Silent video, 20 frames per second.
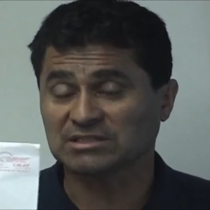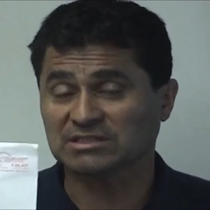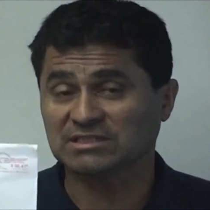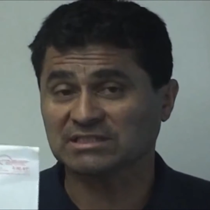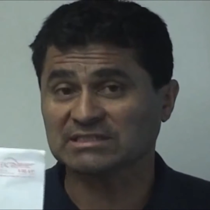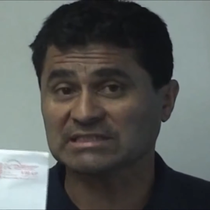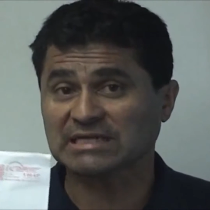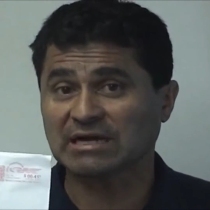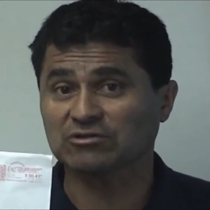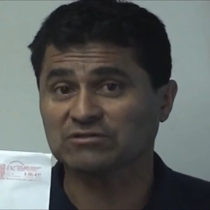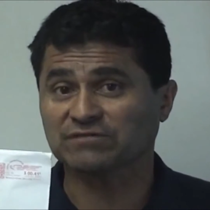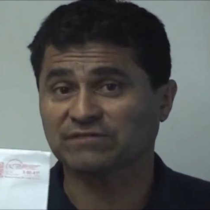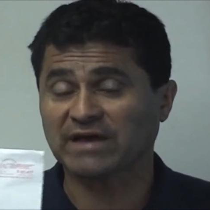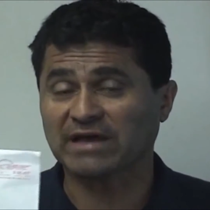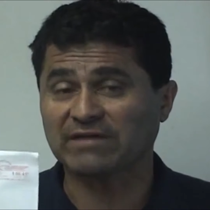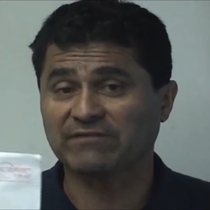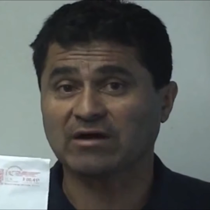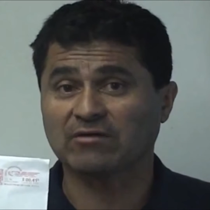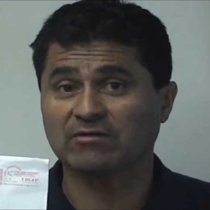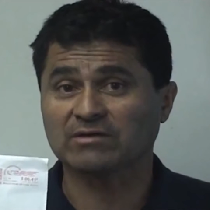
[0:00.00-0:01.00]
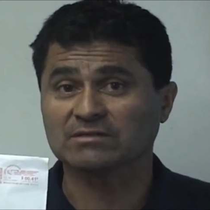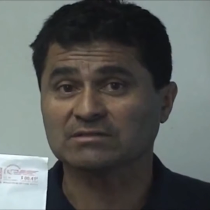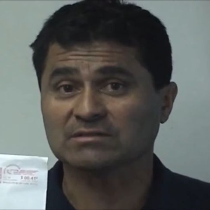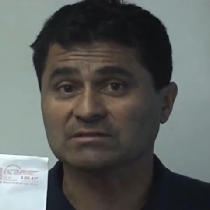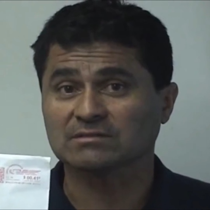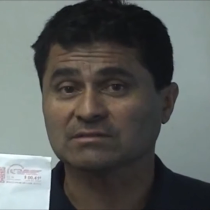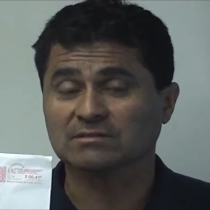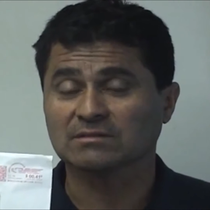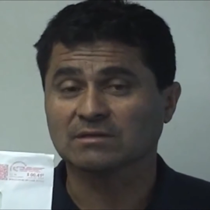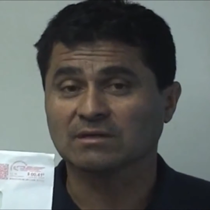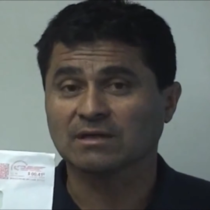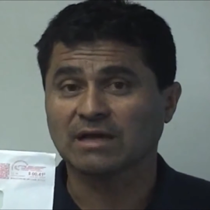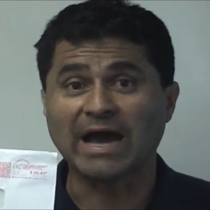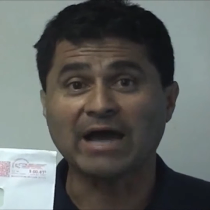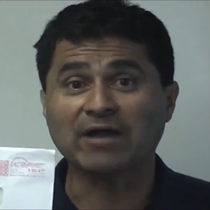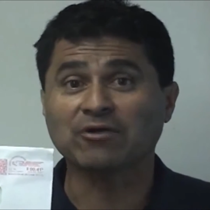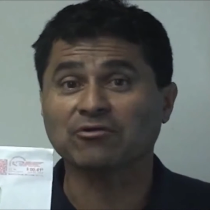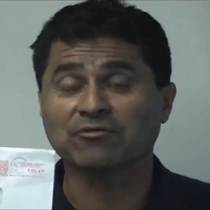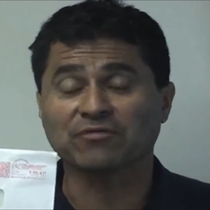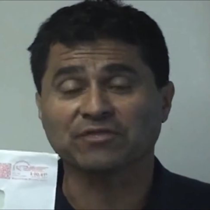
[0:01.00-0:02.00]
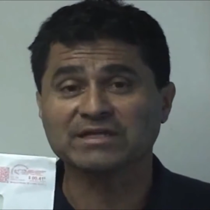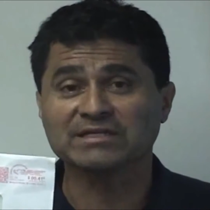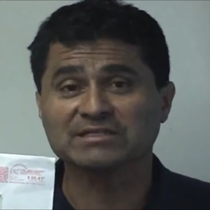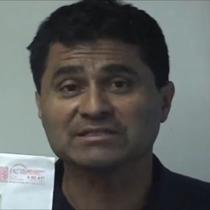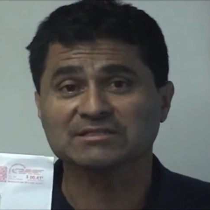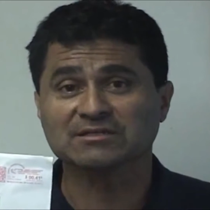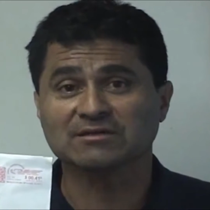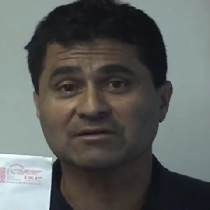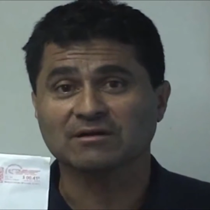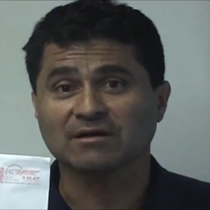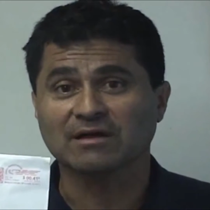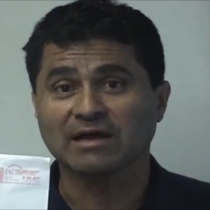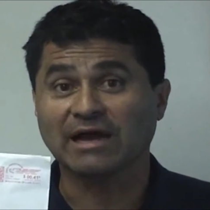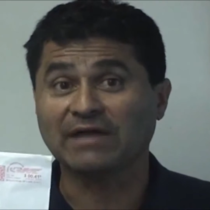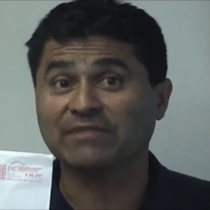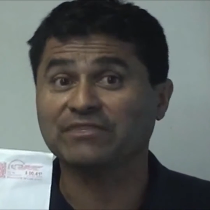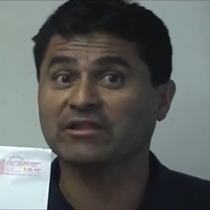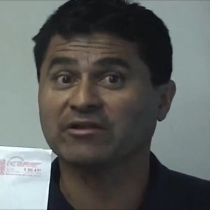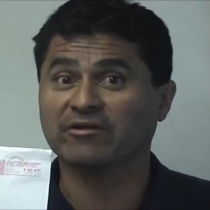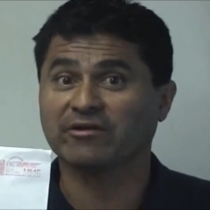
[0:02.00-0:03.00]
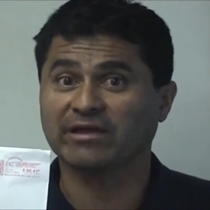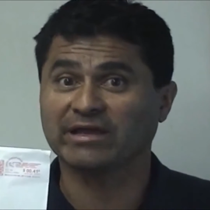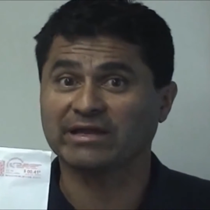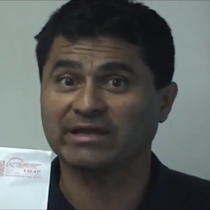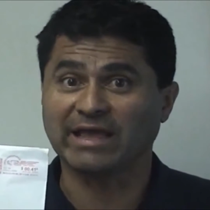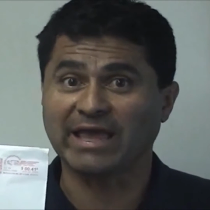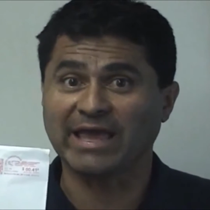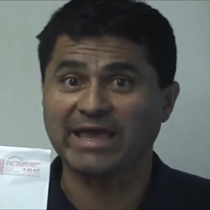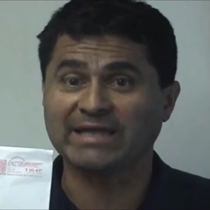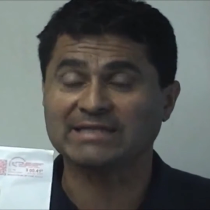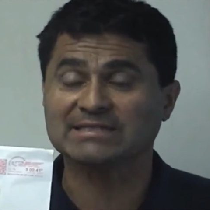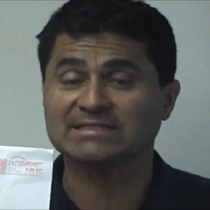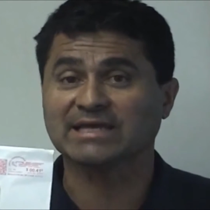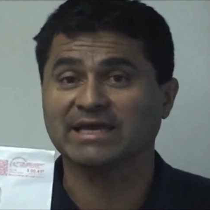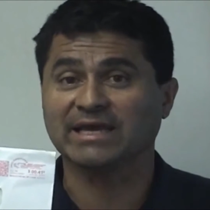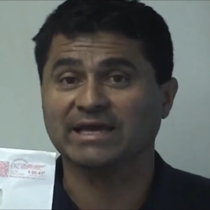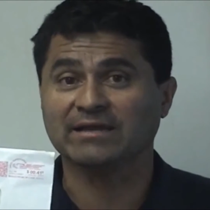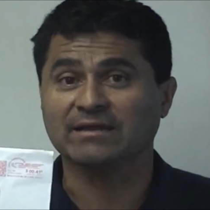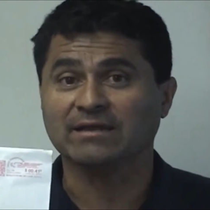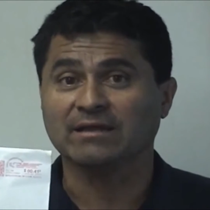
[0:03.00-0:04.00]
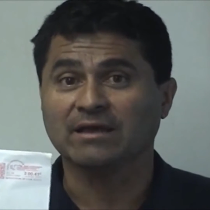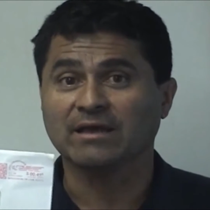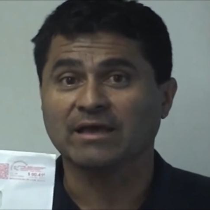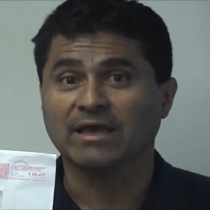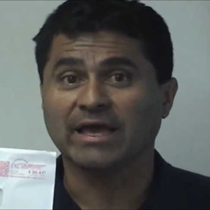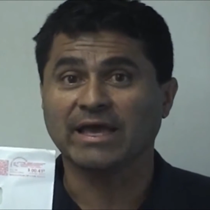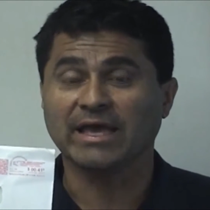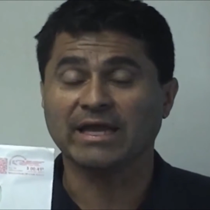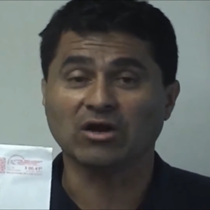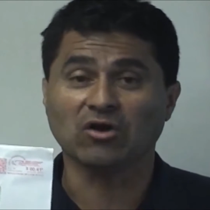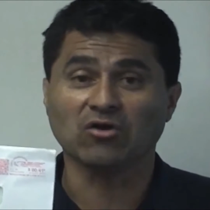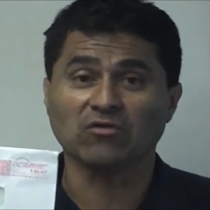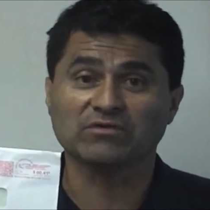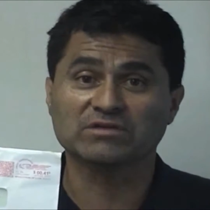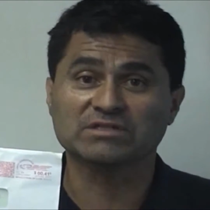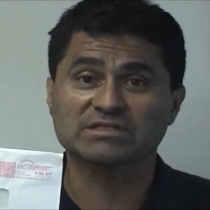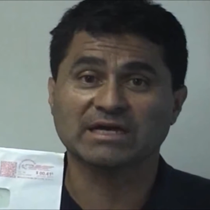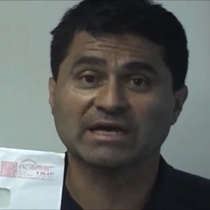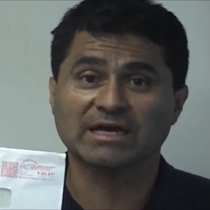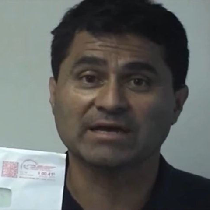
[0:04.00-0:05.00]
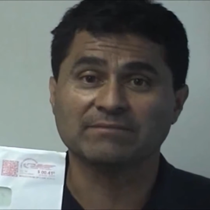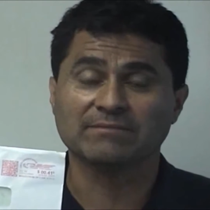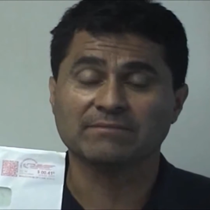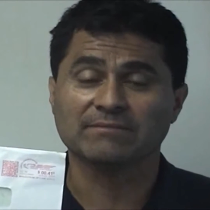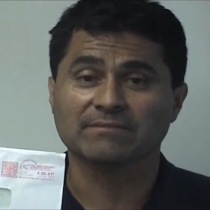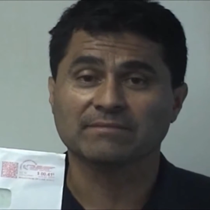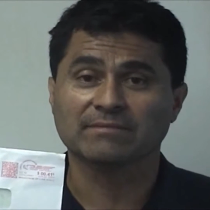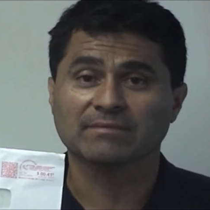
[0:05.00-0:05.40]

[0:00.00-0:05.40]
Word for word: six hours, five hours? I don't think so. I think they're getting eight, ten, and overtime.